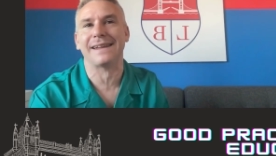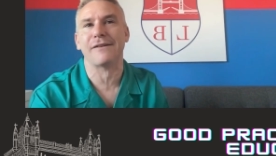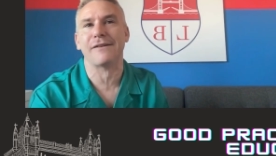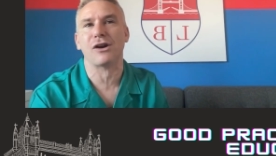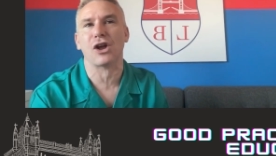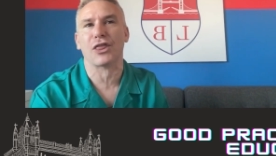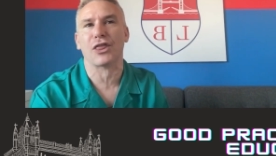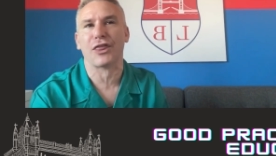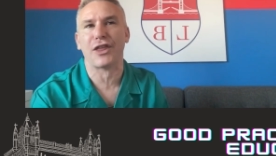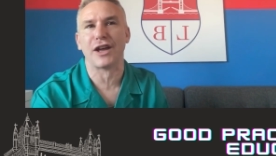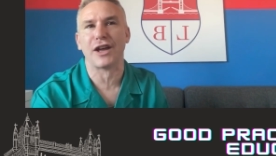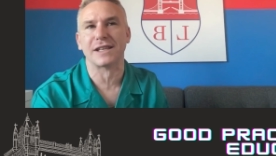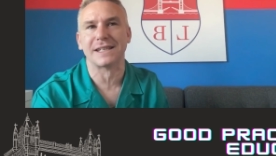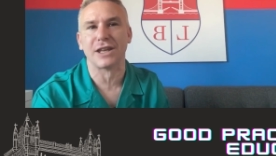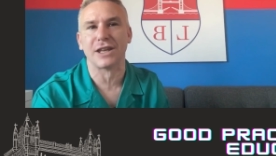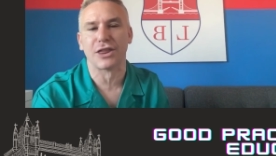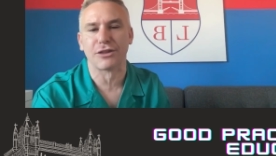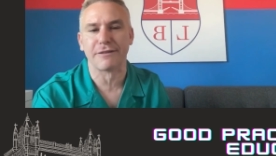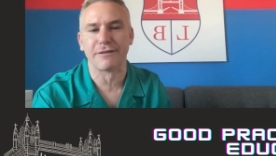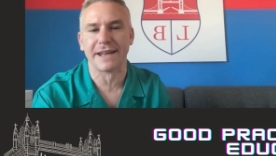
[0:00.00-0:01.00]
There are
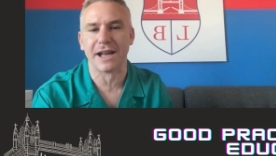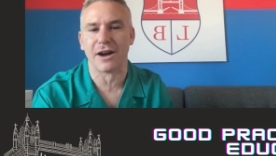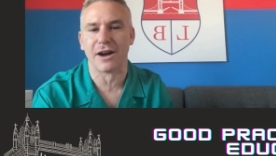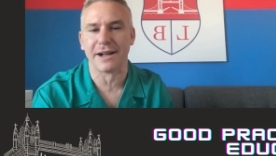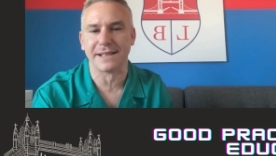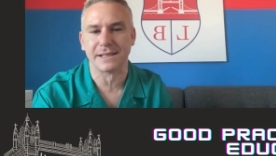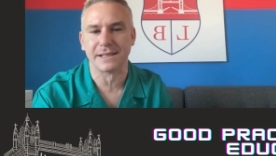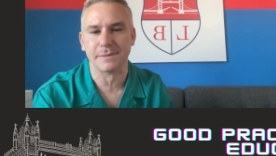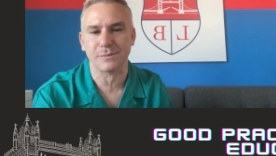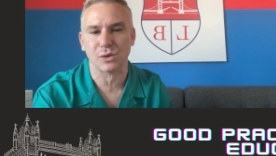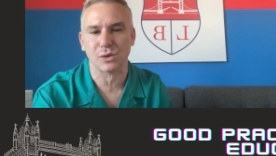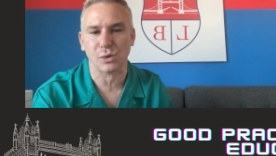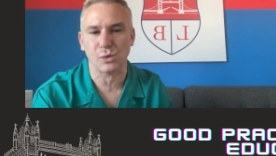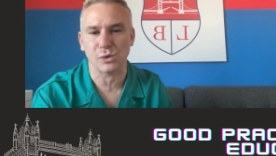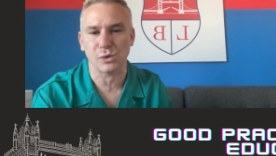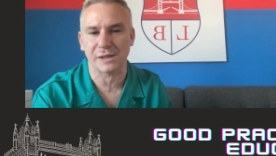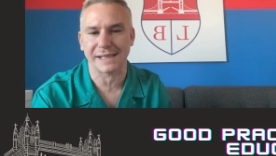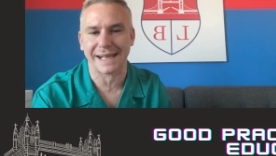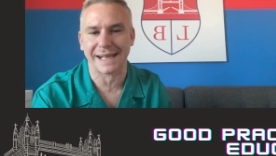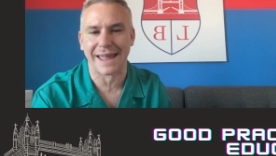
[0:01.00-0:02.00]
33 items
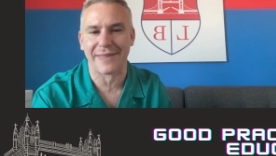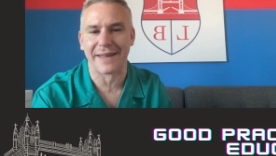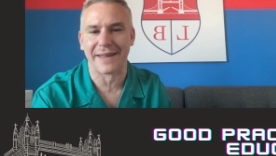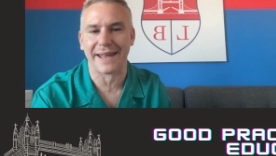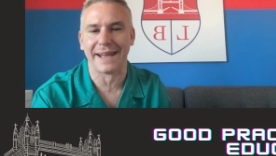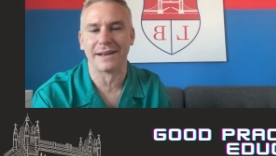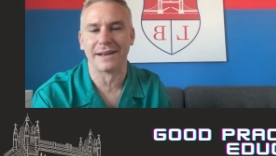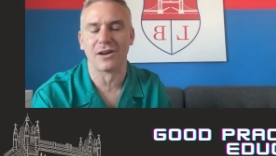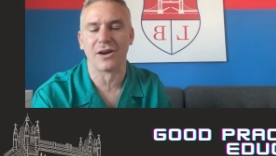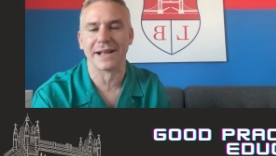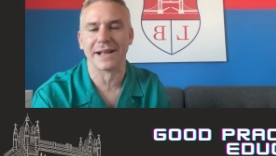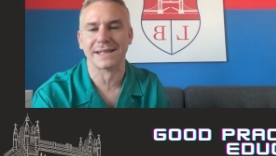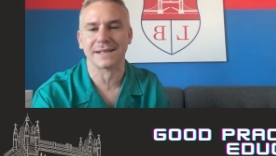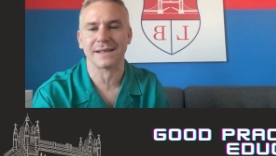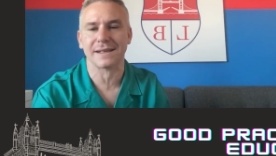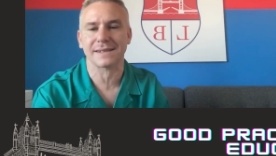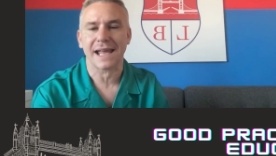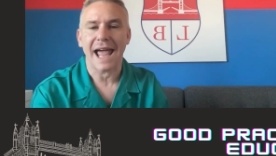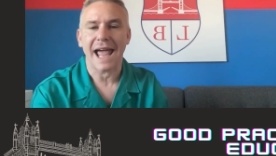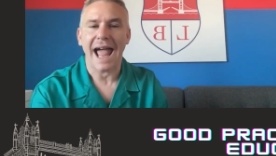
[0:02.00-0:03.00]
altogether in
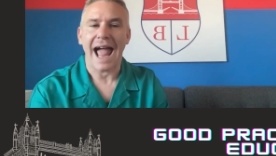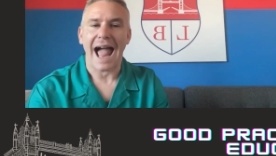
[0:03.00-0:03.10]
ITAS.